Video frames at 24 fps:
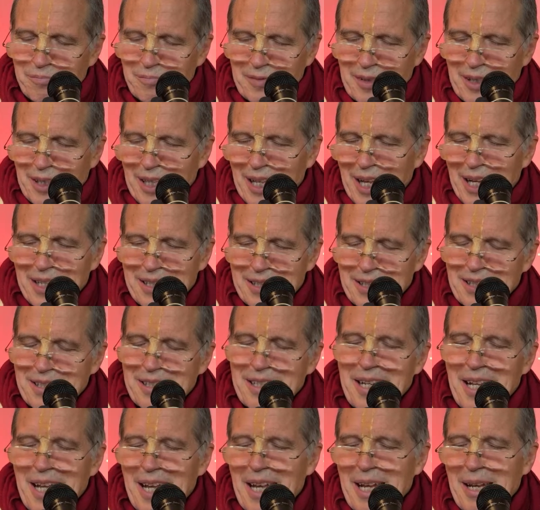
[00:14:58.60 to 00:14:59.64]
last
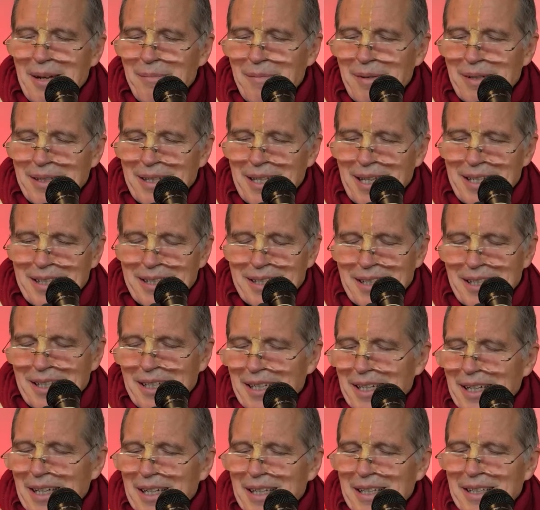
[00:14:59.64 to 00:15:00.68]
name and then
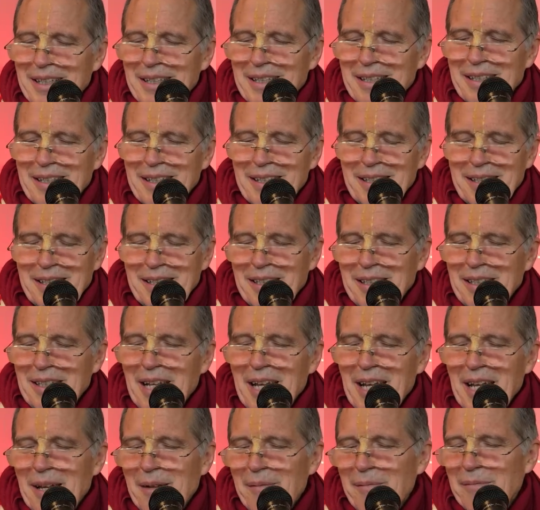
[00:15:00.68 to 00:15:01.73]
the
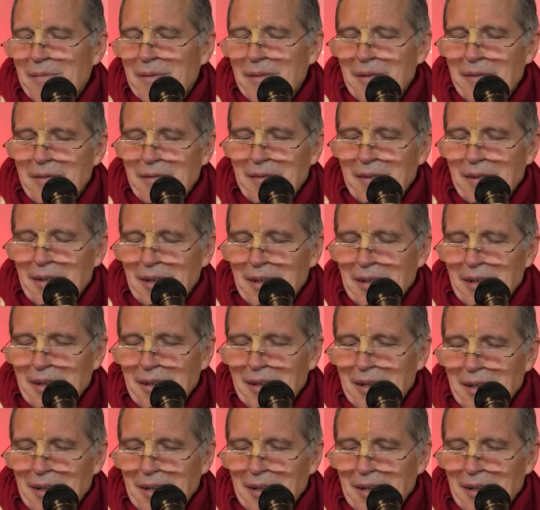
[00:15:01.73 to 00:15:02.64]
name uh,